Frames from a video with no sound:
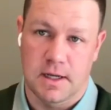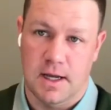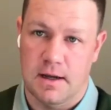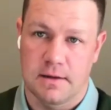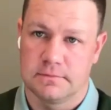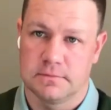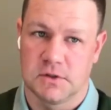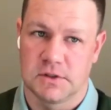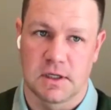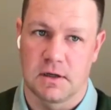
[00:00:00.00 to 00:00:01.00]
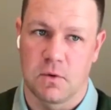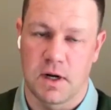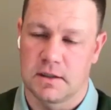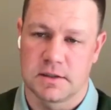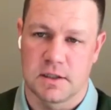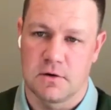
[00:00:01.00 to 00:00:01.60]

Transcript: It was a good winter so